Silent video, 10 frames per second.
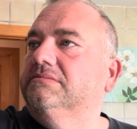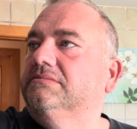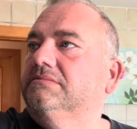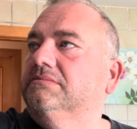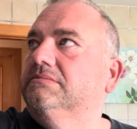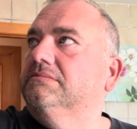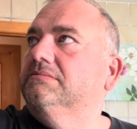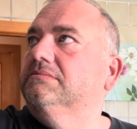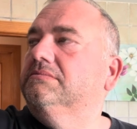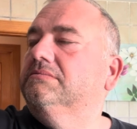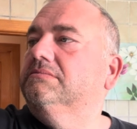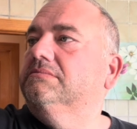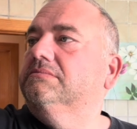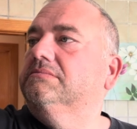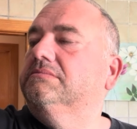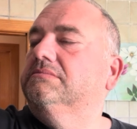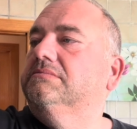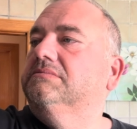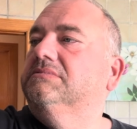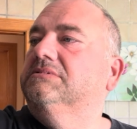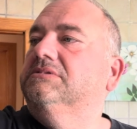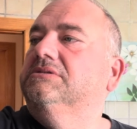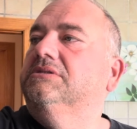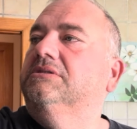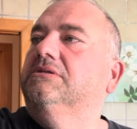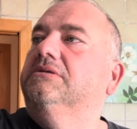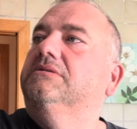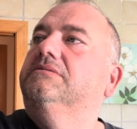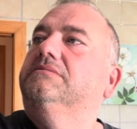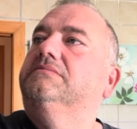(no one is talking)